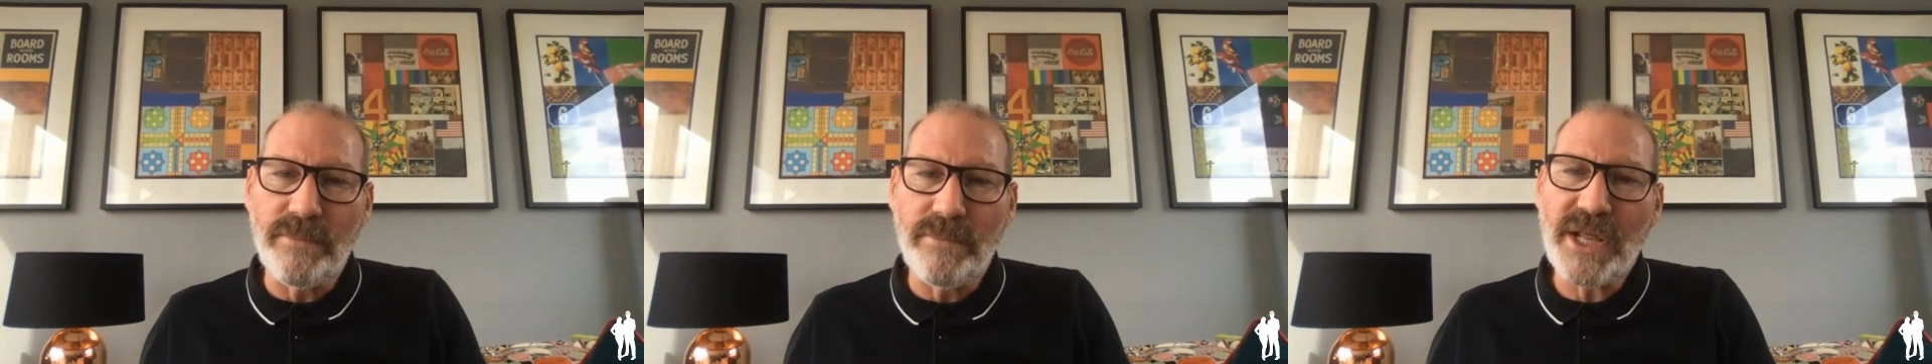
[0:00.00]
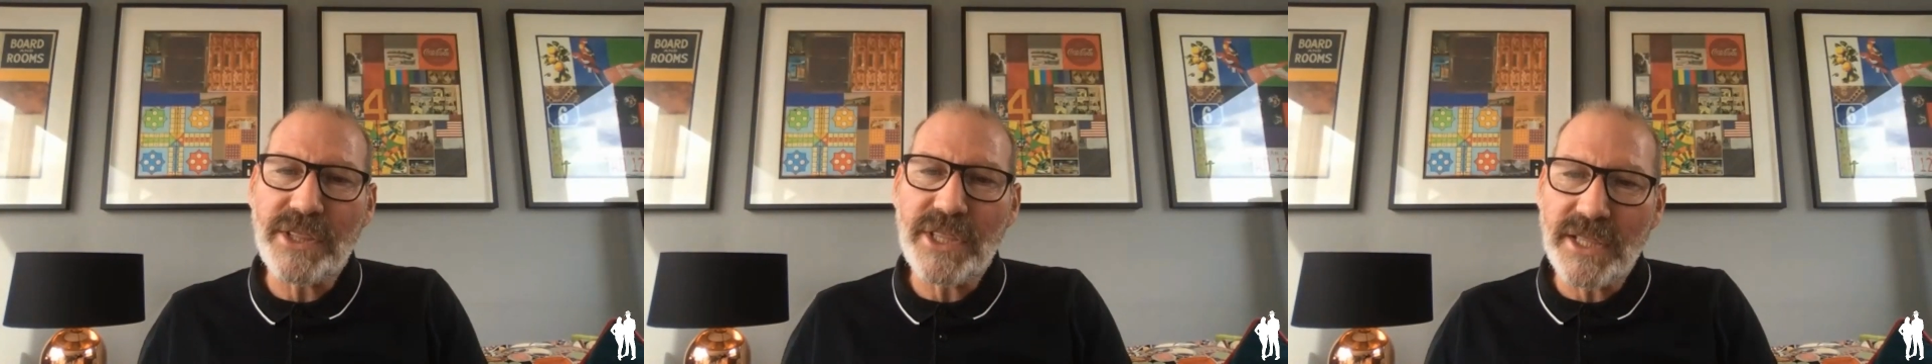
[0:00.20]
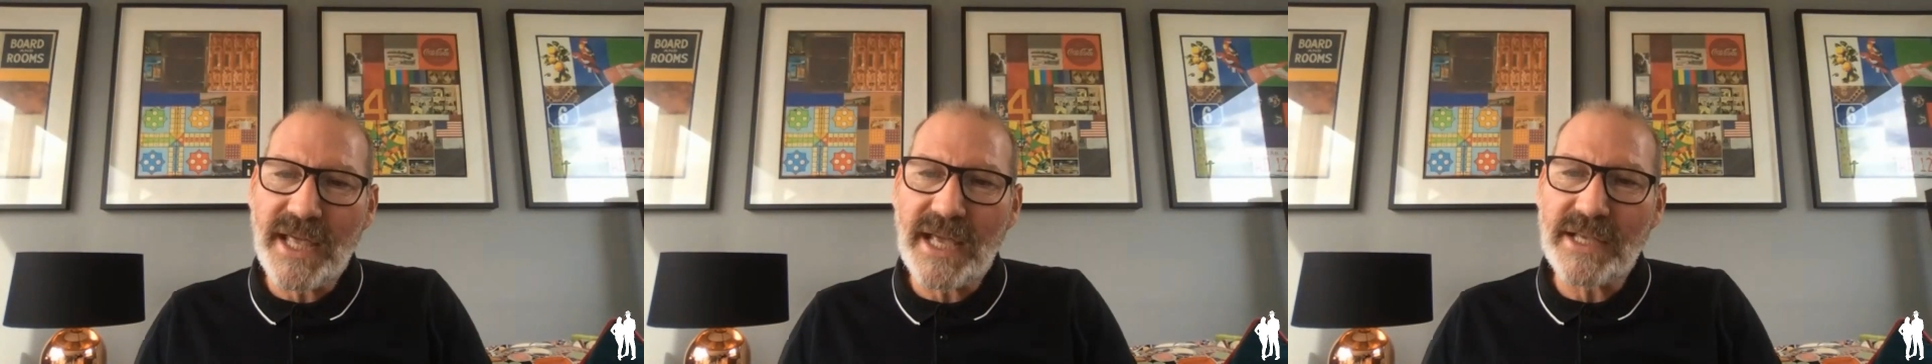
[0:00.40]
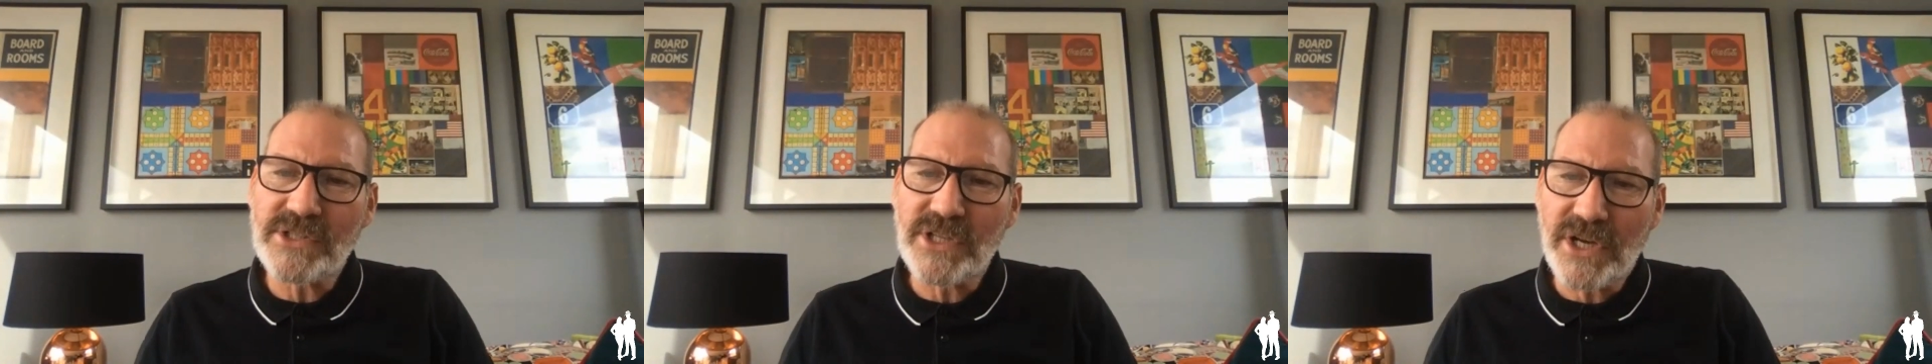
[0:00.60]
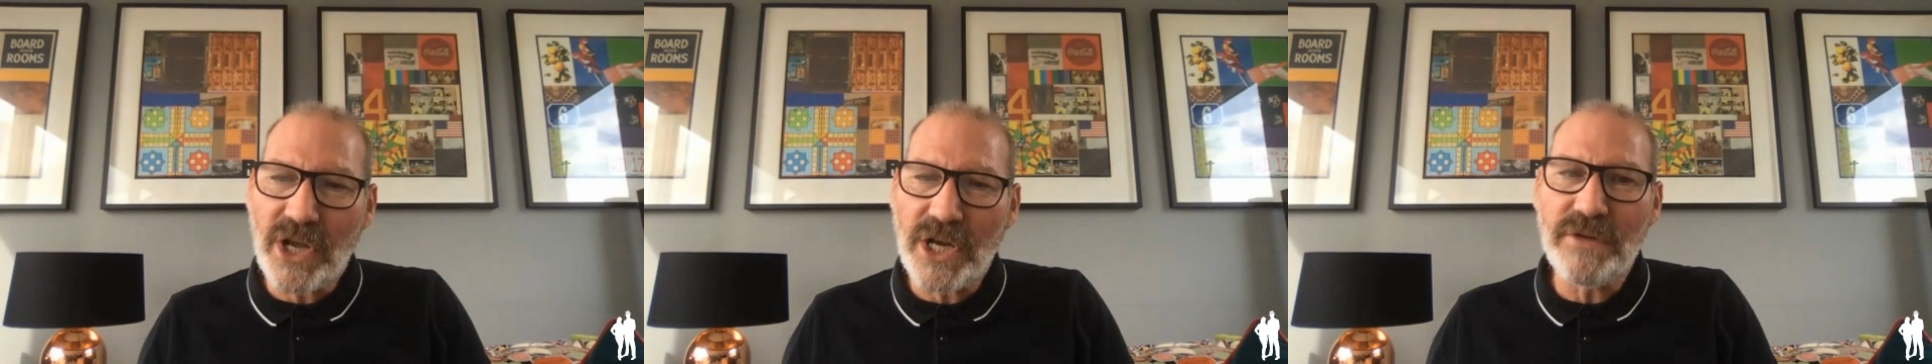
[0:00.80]
But I think that's
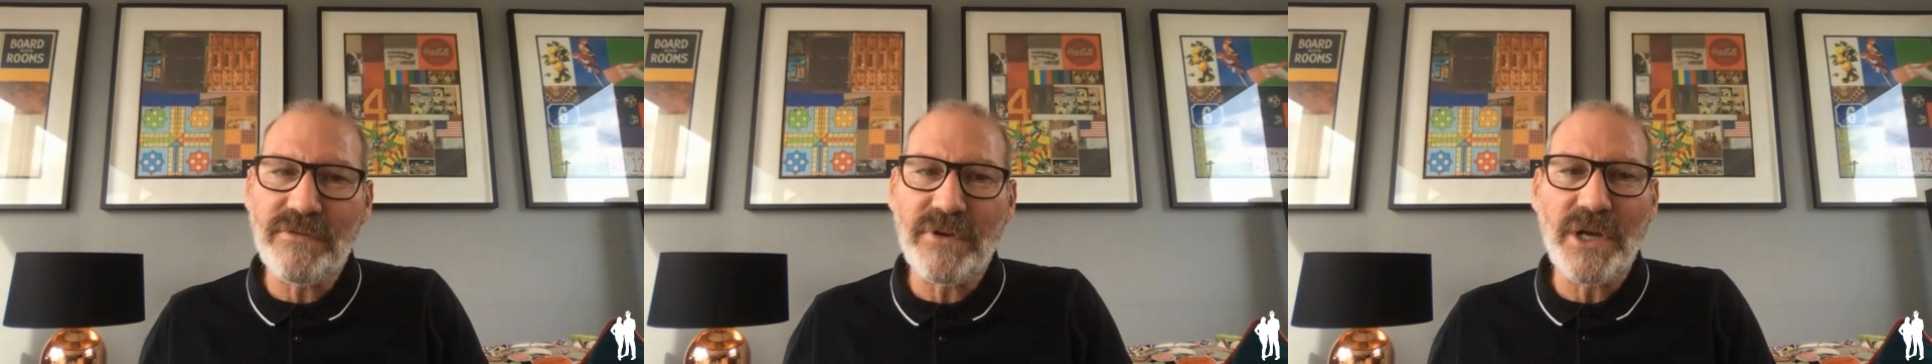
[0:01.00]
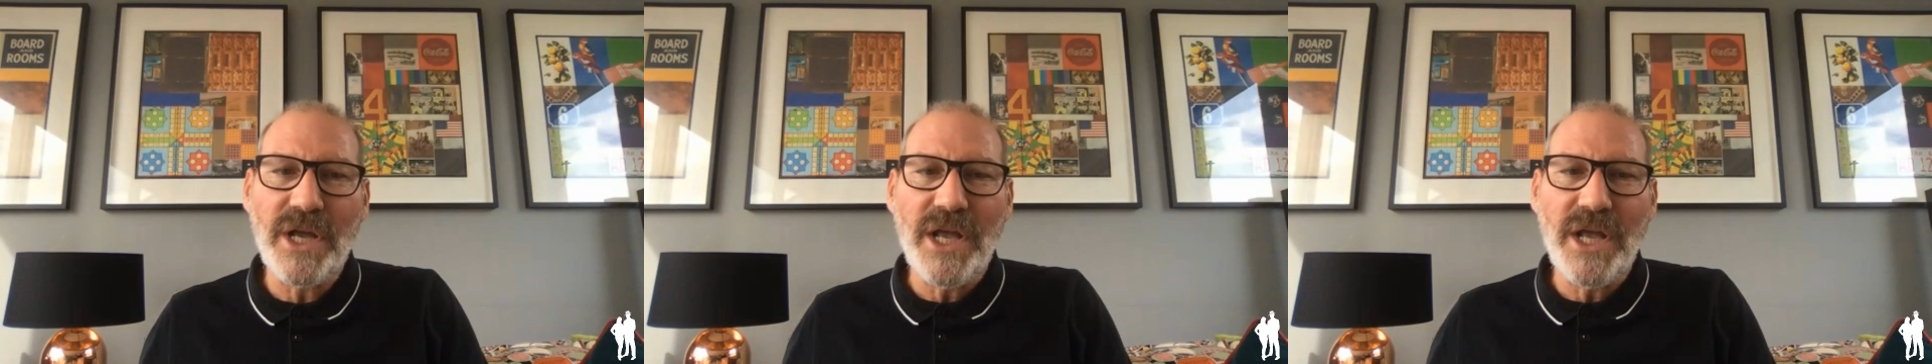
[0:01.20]
a kind of